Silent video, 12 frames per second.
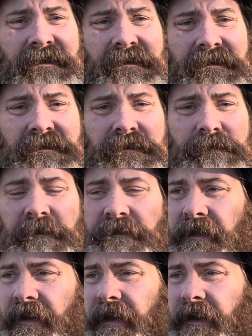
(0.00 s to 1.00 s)
on the super
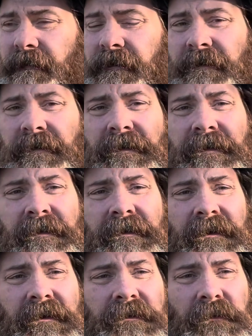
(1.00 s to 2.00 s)
slab
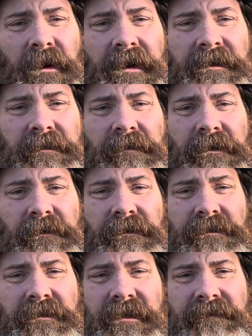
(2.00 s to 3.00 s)
on the windy
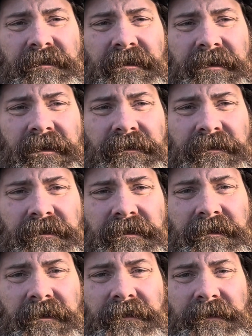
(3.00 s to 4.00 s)
roads and everything else,
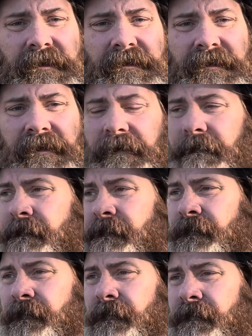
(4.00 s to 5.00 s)
you know, and um,
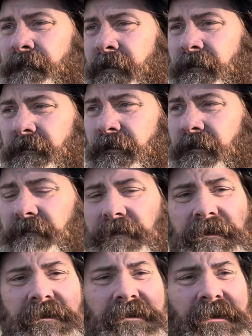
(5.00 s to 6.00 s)
so I was
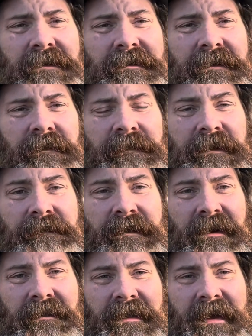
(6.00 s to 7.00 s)
going to talk a little bit
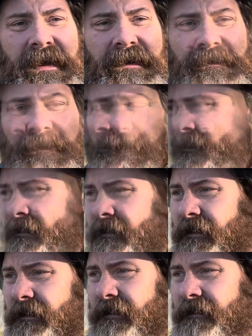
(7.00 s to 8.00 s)
about that.
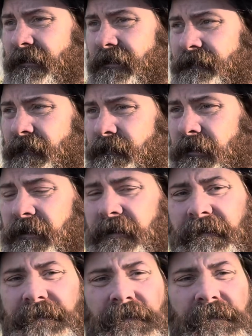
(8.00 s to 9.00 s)
And uh, for
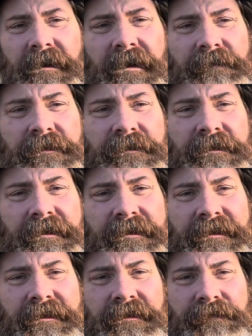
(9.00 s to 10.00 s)
me, for what I'm doing,
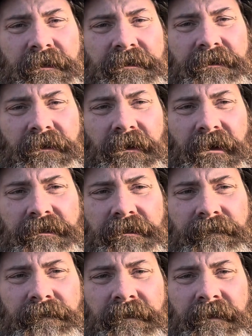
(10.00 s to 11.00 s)
it's been
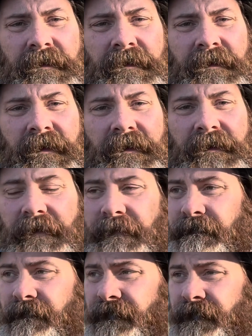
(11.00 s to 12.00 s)
awesome. Um,